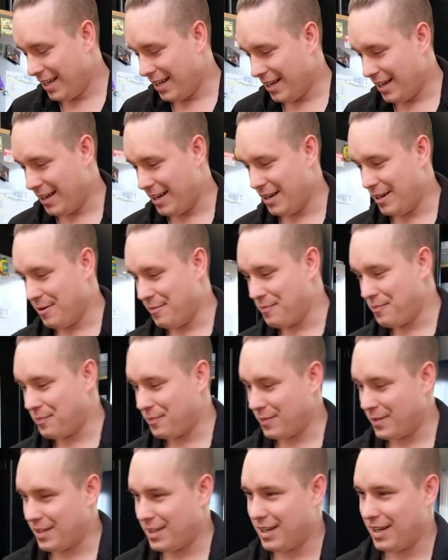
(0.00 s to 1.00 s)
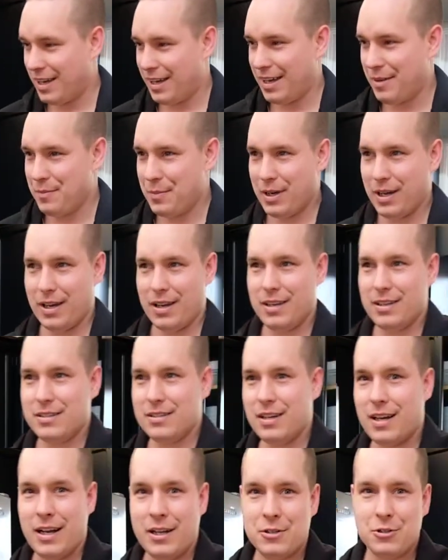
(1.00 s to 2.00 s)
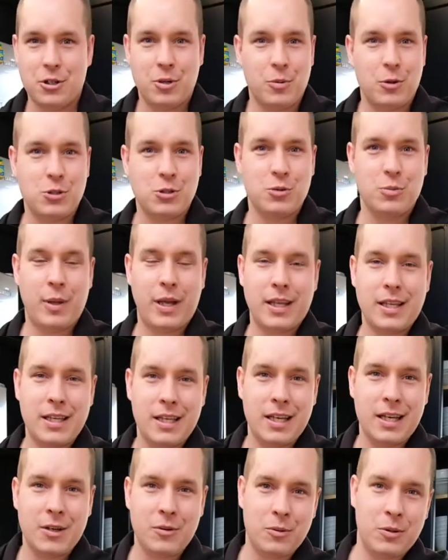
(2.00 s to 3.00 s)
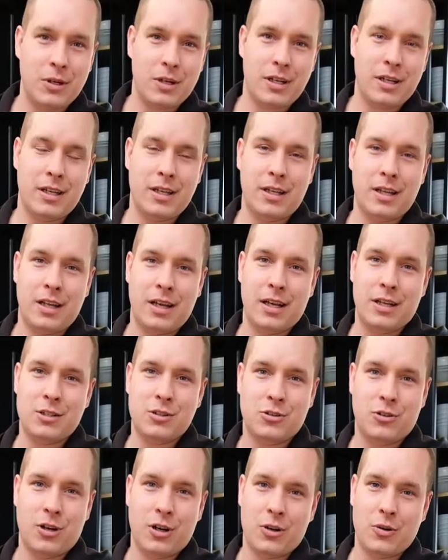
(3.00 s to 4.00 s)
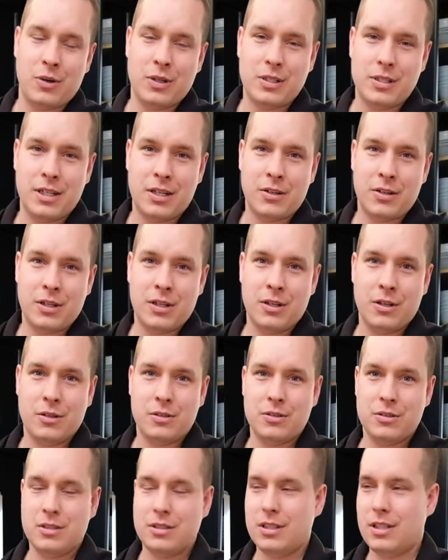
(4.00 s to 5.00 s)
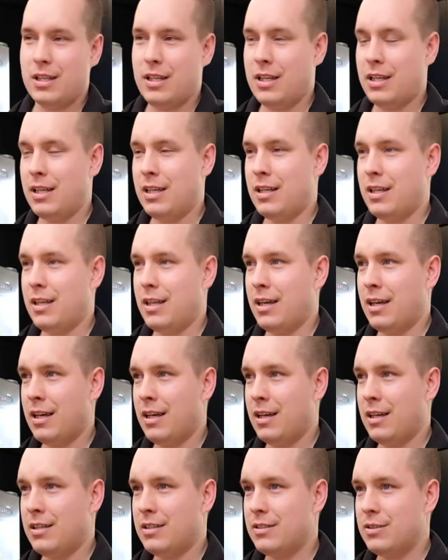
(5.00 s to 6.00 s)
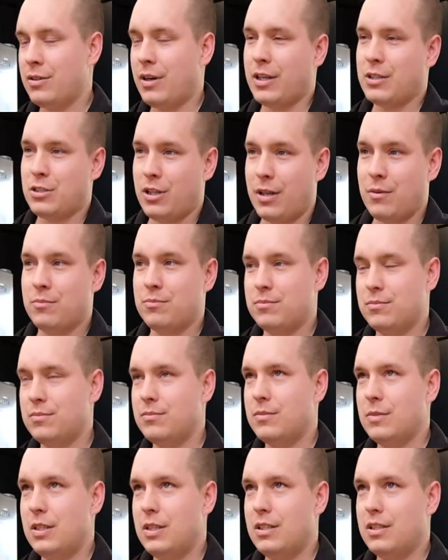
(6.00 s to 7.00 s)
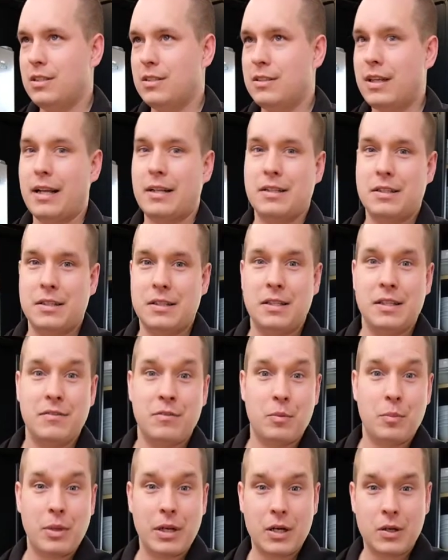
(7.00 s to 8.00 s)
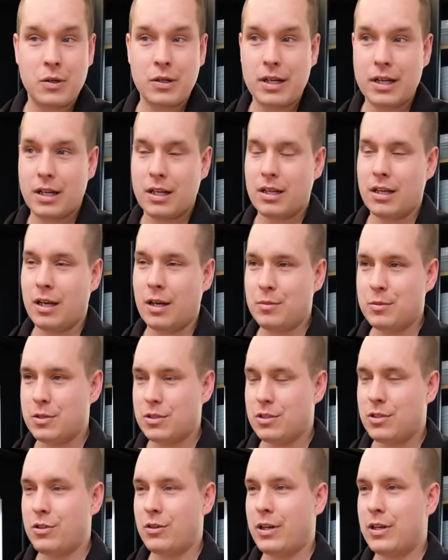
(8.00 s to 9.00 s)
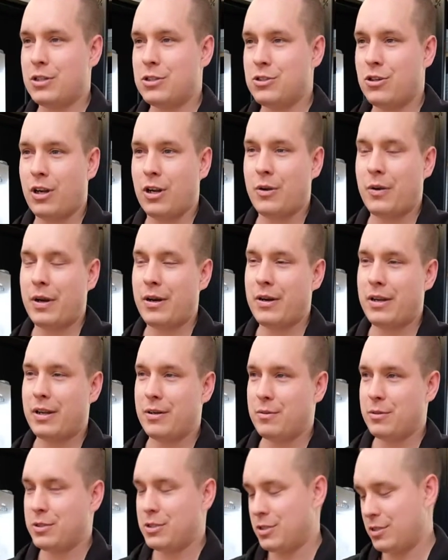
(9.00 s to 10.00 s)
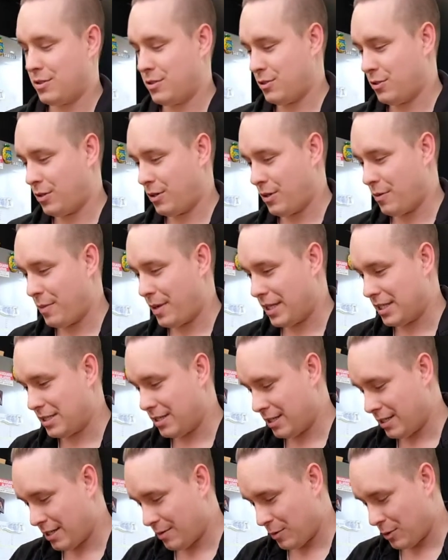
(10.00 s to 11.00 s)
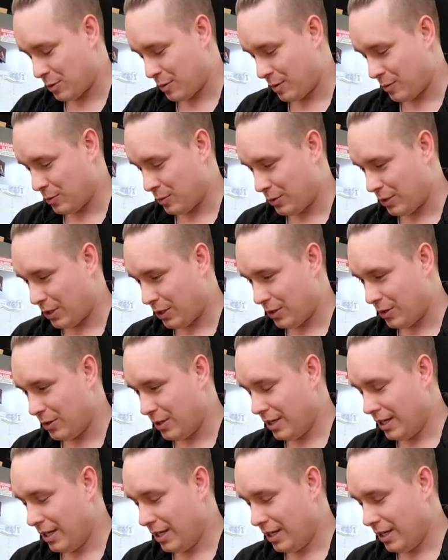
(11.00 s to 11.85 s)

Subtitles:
I do commercial banking. I work in Toronto, Ontario, and or actually I technically live in Pickering. It's the greater Toronto area, which is sort of the main city that most people will know.